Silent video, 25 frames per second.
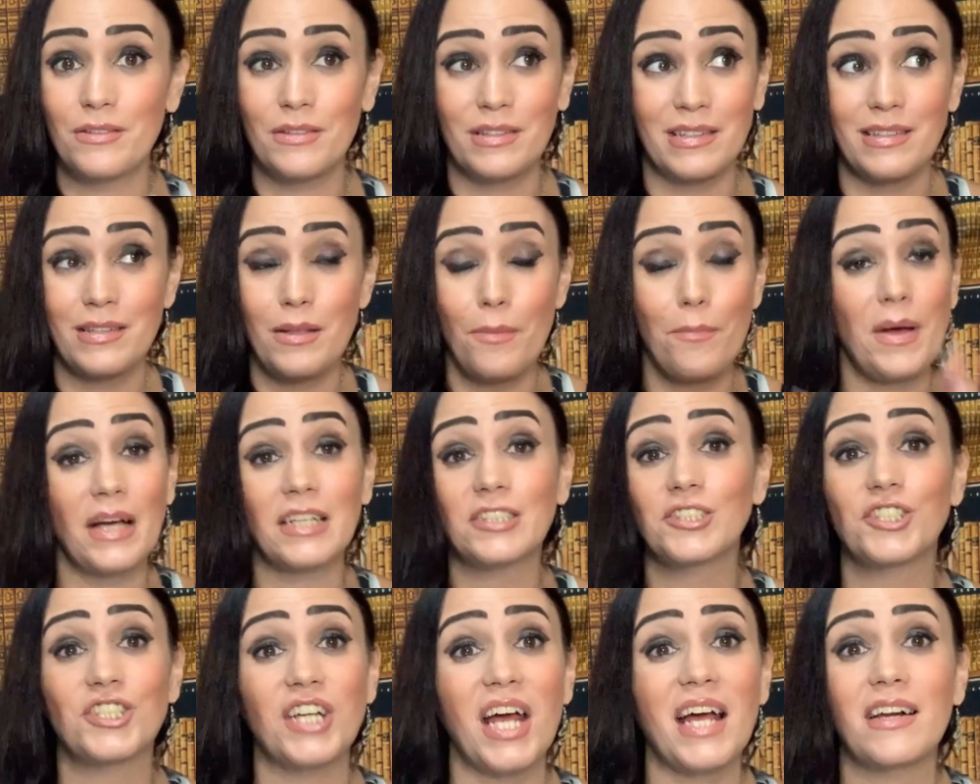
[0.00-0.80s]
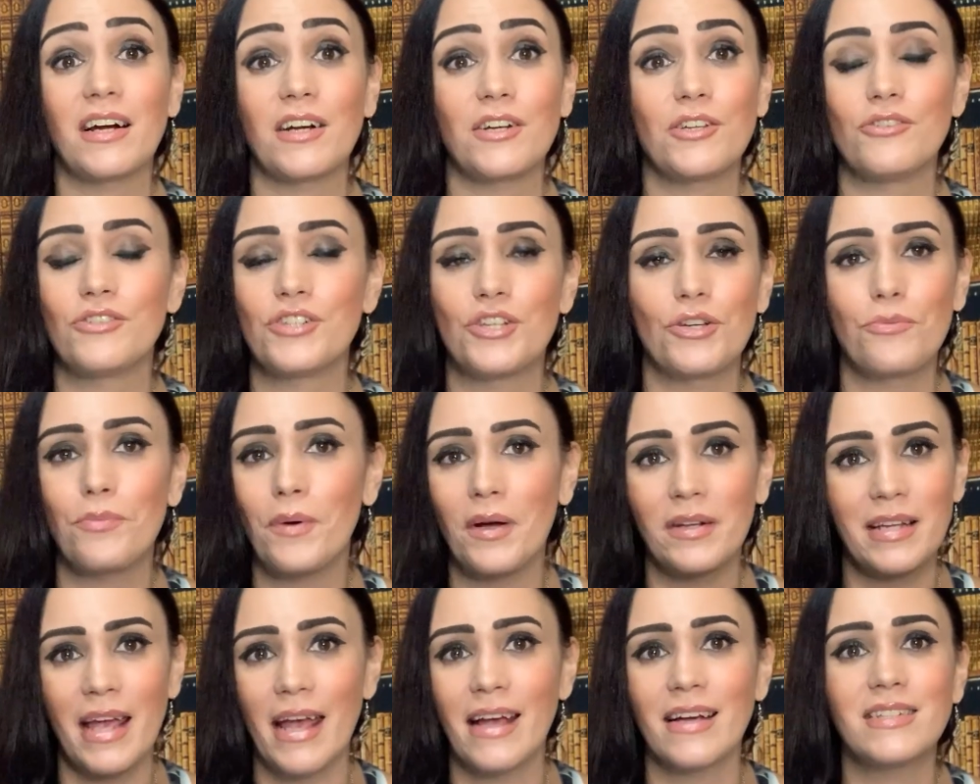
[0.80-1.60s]
the best chat on YouTube.
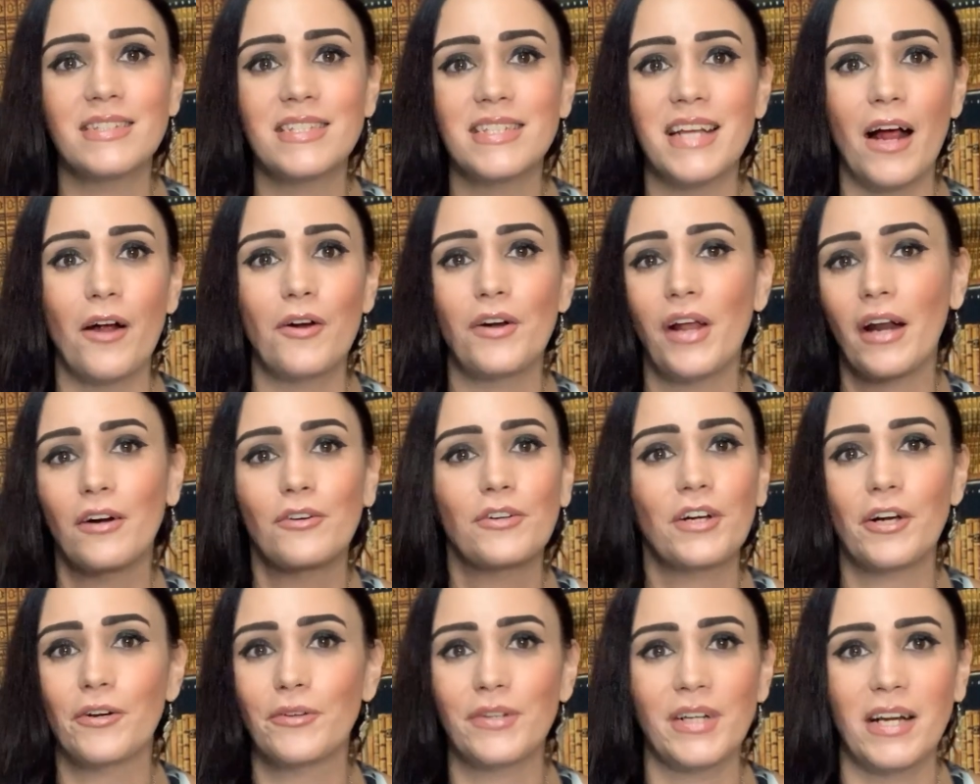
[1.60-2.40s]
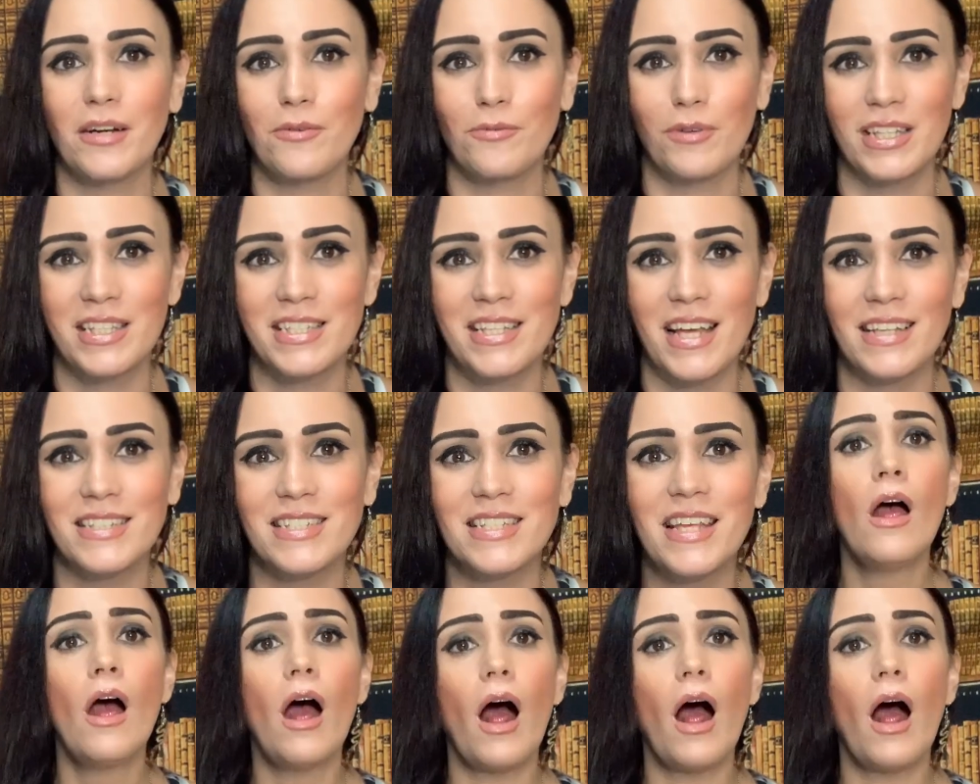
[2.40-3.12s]
Hands down, I don't care what anyone says.